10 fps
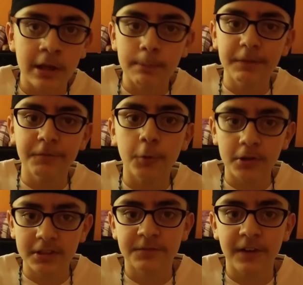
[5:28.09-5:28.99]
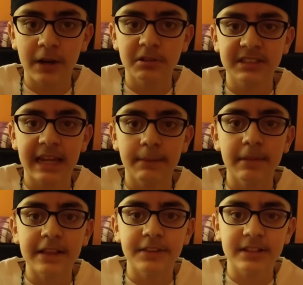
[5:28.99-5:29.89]
Before this virus came,
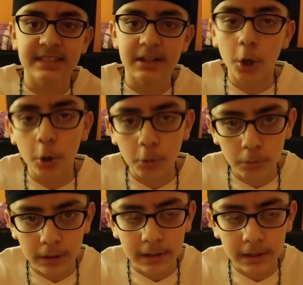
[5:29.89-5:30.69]
they say, oh,